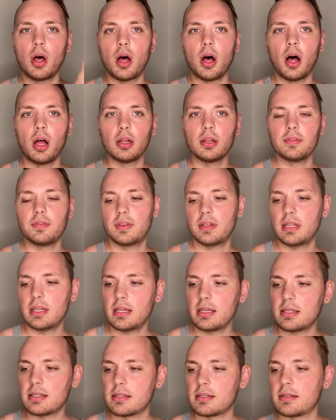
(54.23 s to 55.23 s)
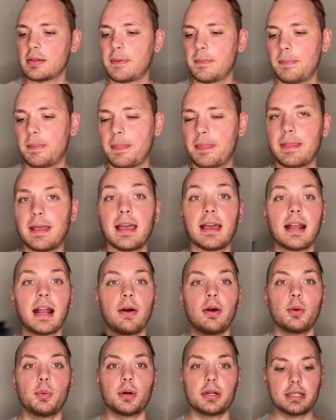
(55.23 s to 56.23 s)
all of this and
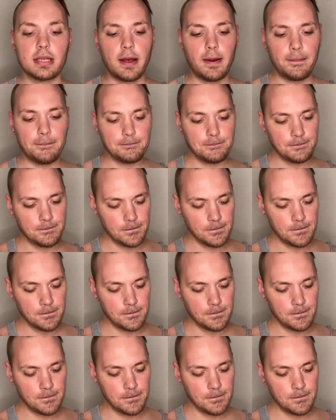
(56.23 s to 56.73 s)
how it works out.